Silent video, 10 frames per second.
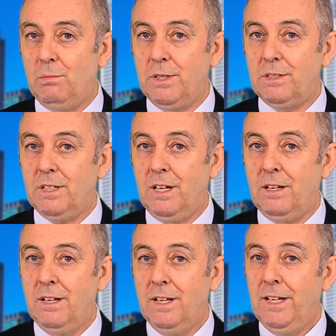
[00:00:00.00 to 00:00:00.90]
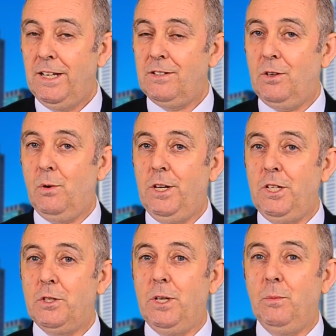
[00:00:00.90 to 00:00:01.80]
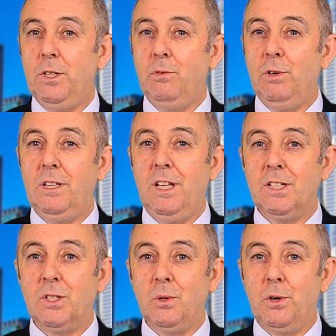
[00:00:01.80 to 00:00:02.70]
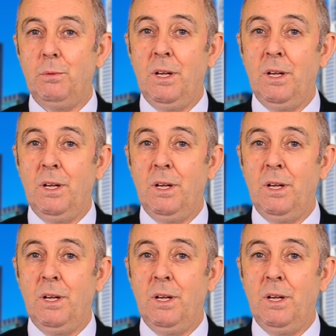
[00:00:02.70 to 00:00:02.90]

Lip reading: But it's quite interesting when you read their story.